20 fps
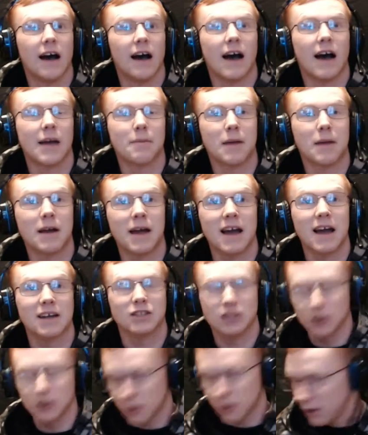I might
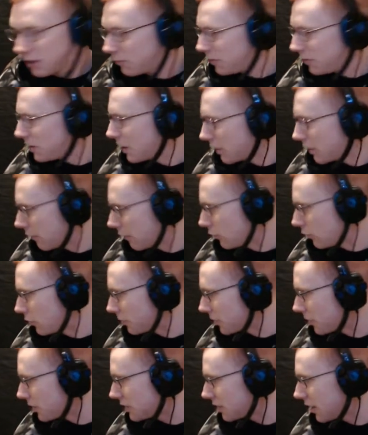actually go ahead and read that novel
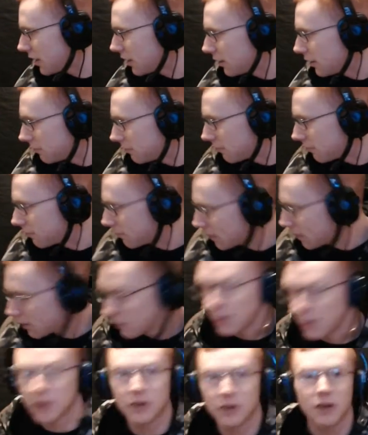because I hey
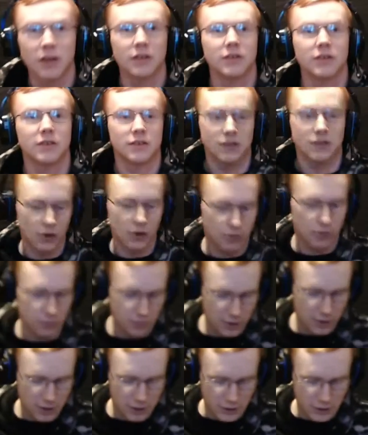why not you know,
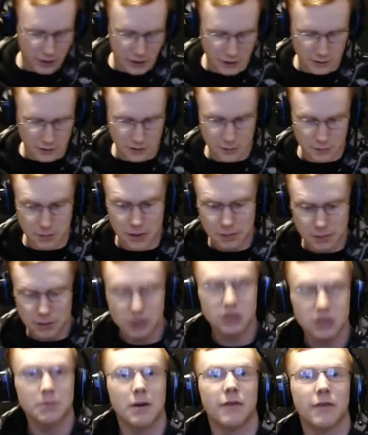and it might be
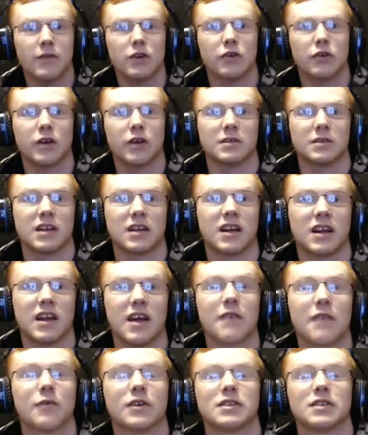just about video games. And I
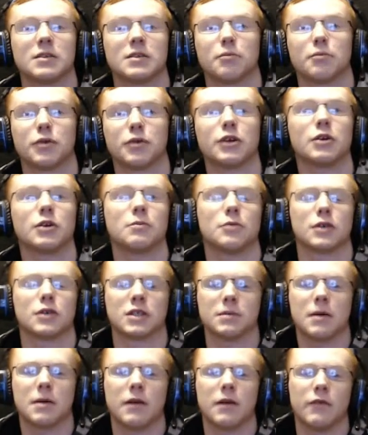have read some pretty good
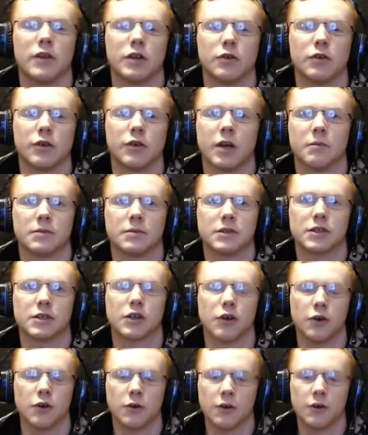books about video games.
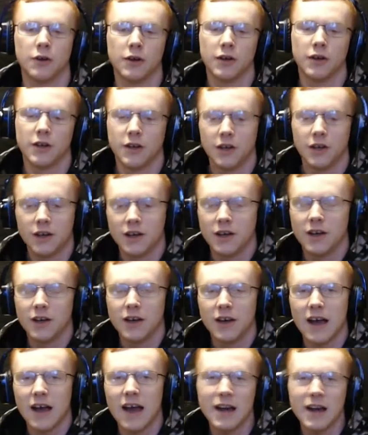So
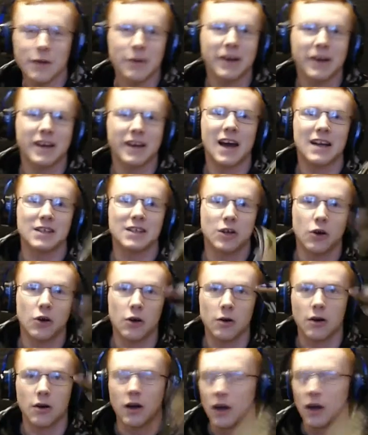anyway, guys, I
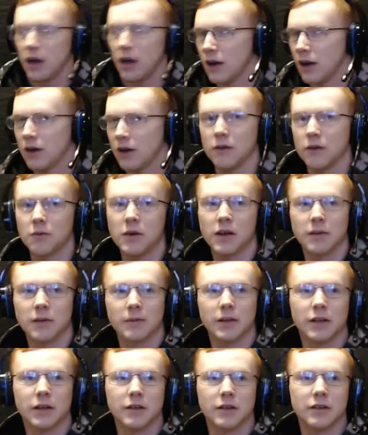hope. Wait a
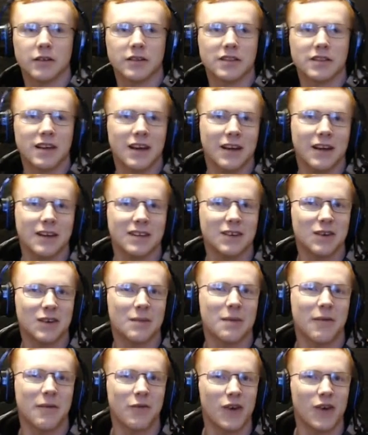minute. This it's only
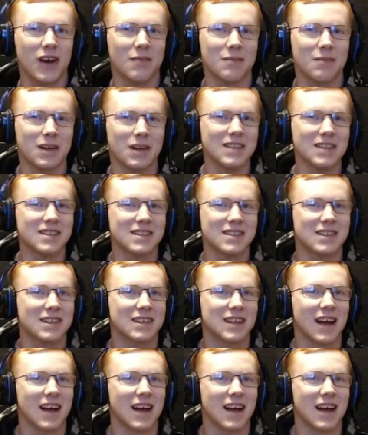been five minutes.